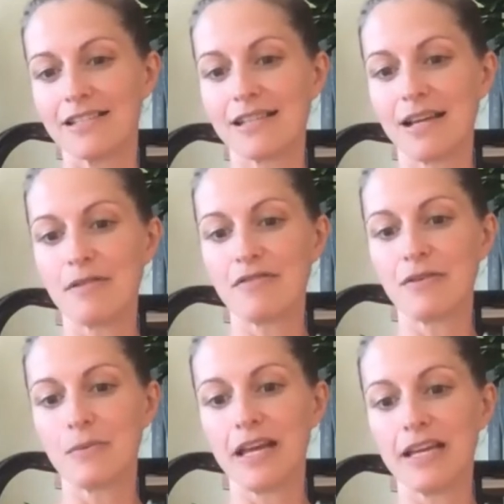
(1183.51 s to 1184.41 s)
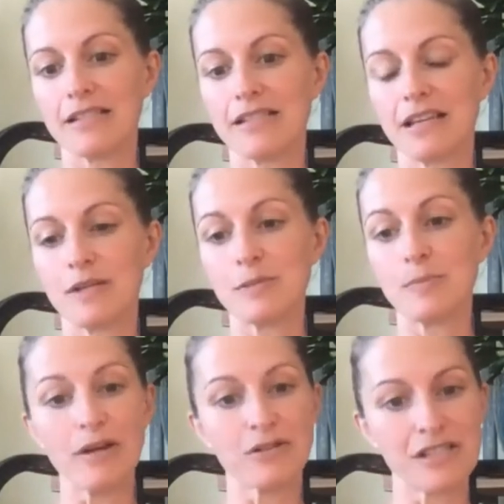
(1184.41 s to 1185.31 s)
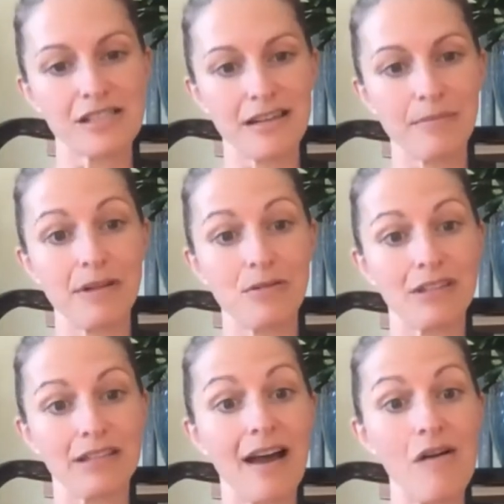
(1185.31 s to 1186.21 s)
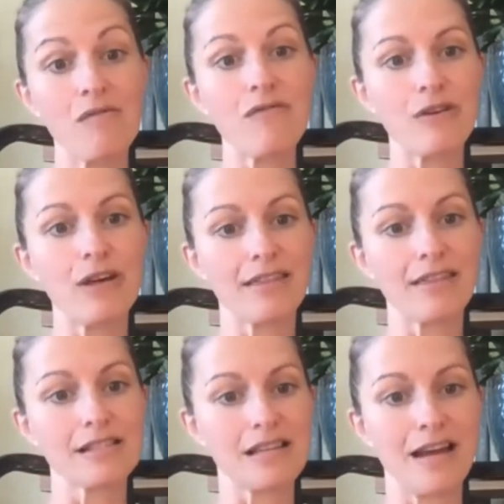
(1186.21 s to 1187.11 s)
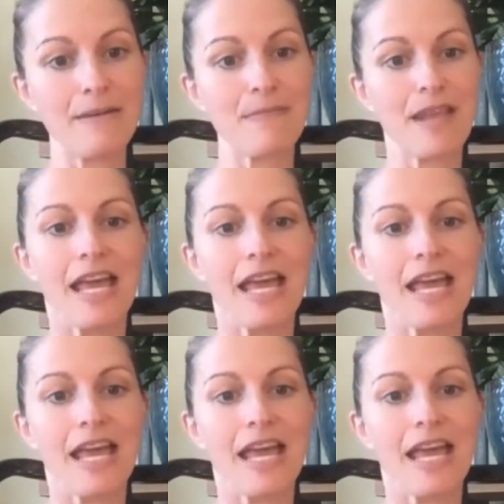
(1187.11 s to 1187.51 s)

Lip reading: some of the ways in which boundaries can be really helpful at this time.